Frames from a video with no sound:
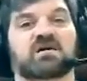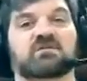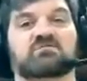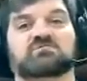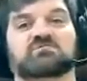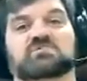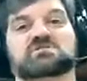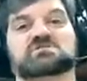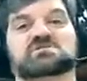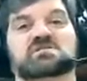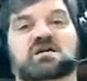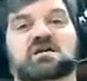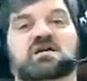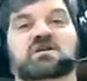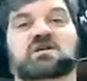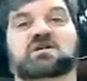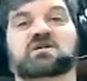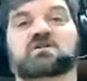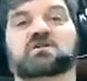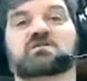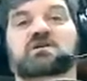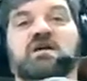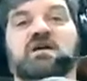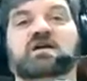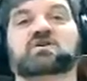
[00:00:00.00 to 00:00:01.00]
these are
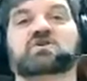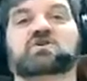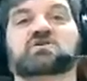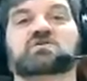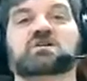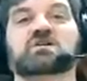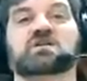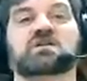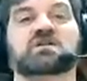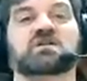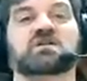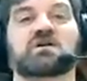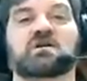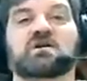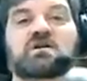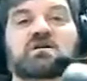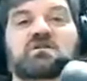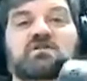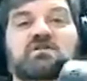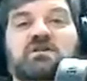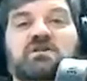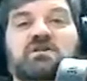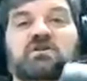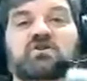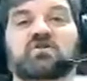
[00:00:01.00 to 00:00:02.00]
here actually,
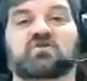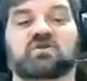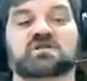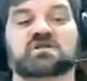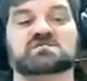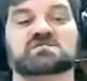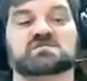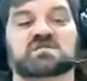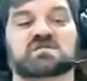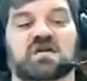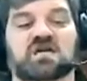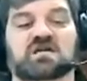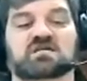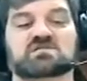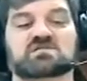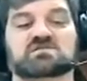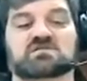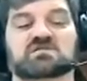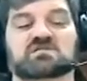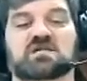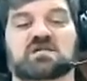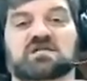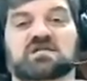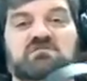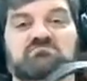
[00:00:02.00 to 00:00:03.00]
that are noise
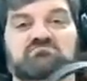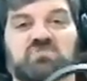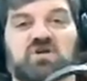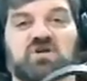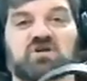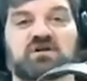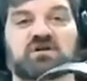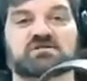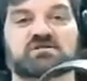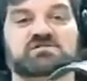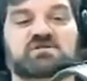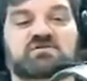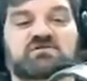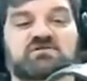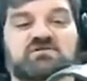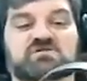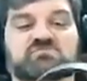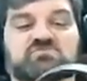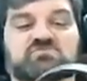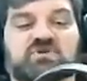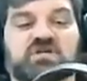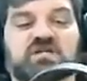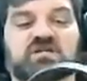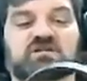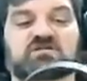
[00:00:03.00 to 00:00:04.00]
canceling. Also, in this
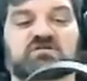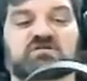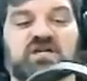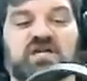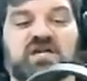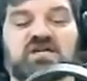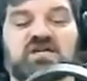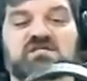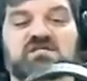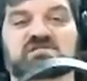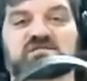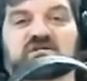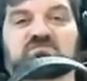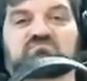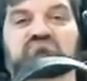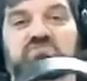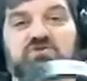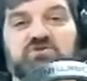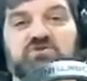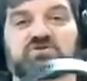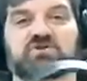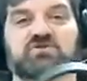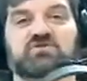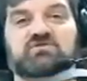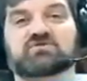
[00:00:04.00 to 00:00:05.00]
particular case, they're
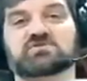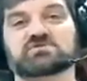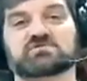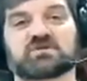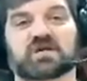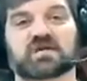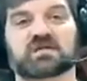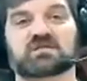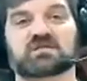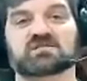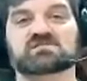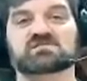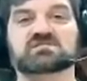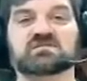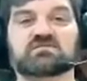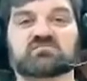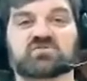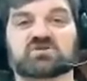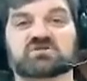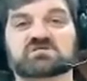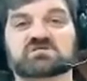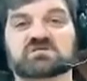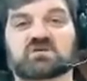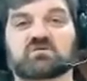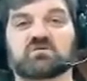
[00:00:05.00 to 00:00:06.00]
Bluetooth, so I can listen to
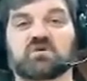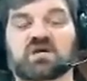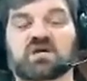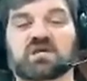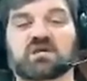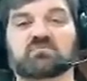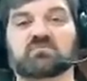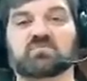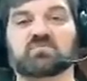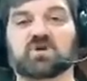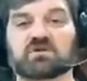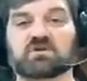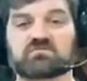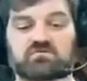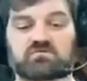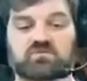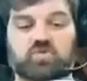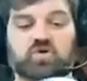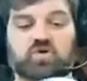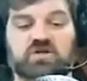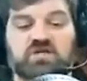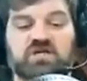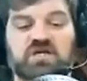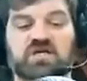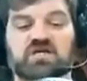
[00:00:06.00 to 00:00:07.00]
music while I'm
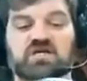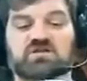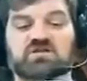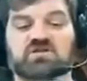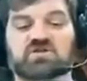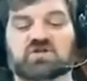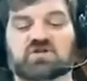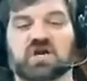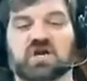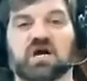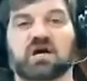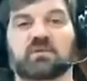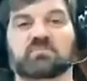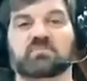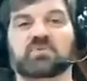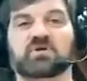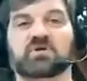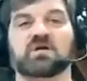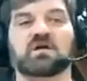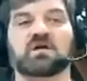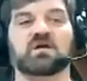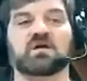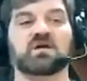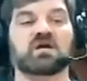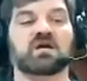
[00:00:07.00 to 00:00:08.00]
working in the shop.
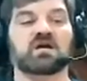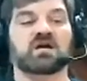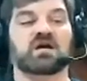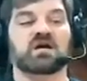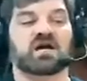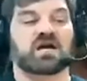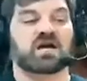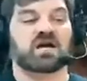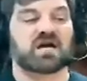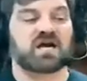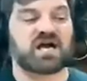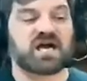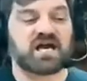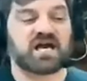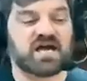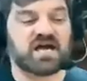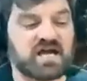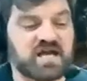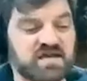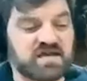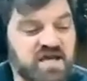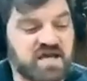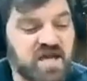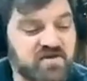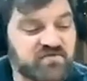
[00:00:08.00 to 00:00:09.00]

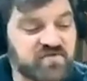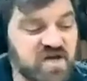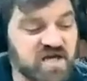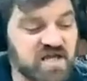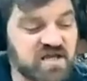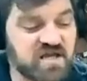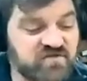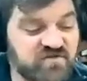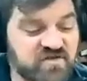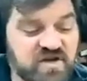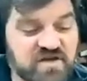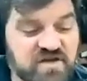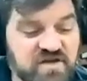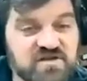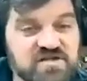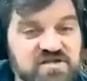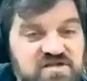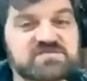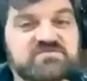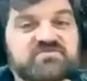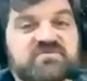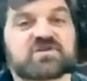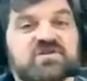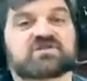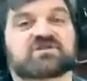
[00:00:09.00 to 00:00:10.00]
I have got a fairly
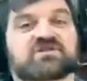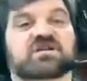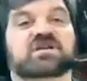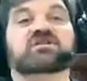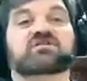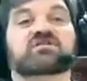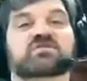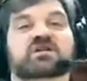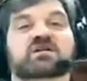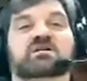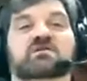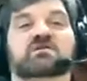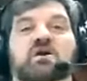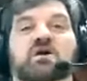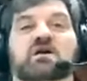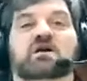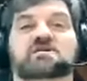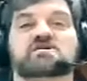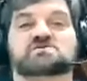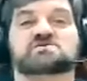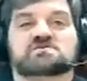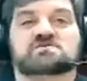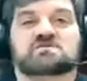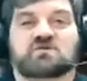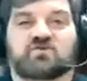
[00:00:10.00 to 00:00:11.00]
severe hearing
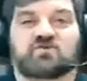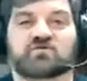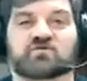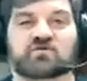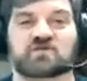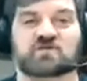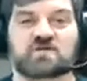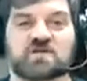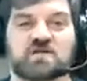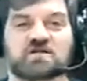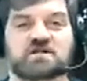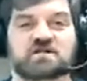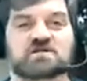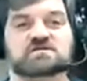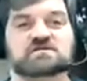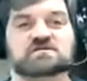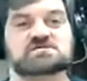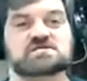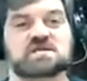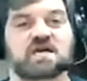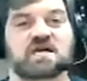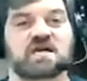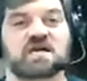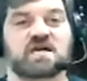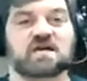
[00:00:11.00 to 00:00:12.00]
loss over the years
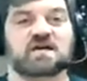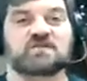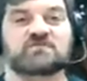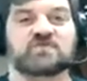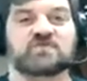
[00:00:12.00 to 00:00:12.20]
and